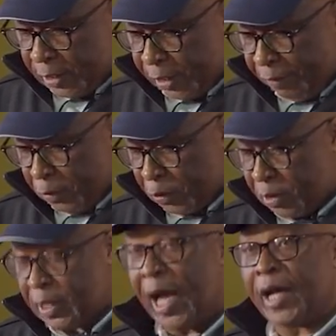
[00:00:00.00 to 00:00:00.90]
civil
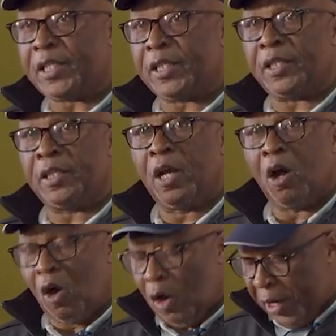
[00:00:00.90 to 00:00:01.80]
society
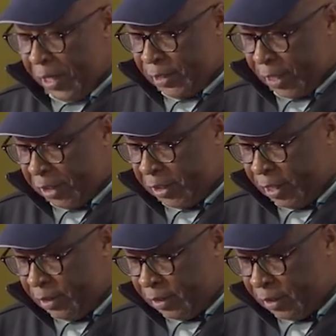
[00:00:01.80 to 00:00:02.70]

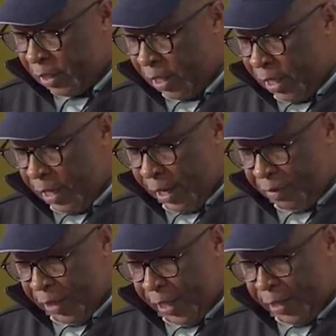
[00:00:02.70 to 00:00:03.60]
organizations,
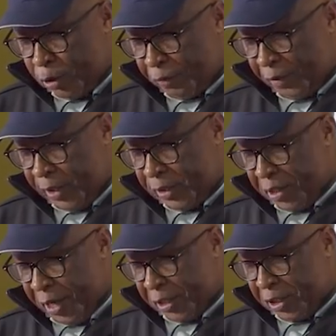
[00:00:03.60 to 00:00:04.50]
and the heads of
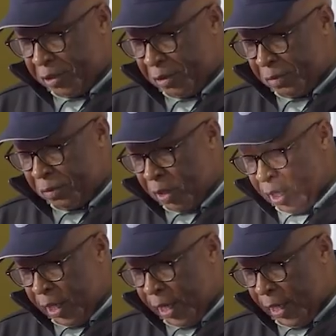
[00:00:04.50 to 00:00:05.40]
international
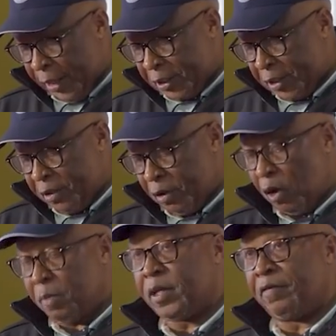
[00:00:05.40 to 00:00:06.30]
election
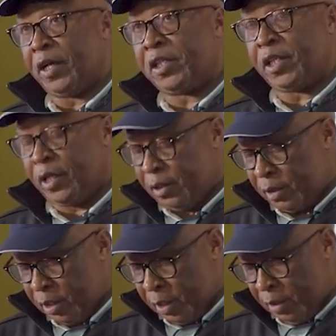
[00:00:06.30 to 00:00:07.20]

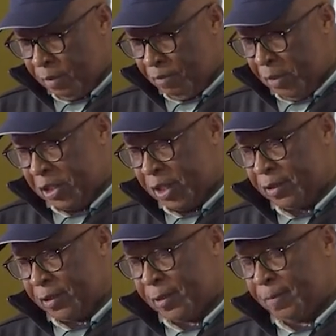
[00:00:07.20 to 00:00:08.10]
observation
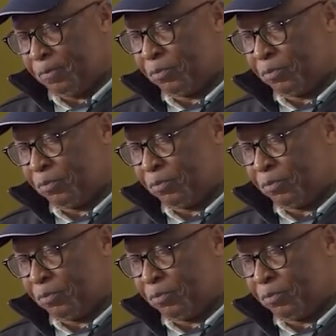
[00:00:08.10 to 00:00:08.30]
missions.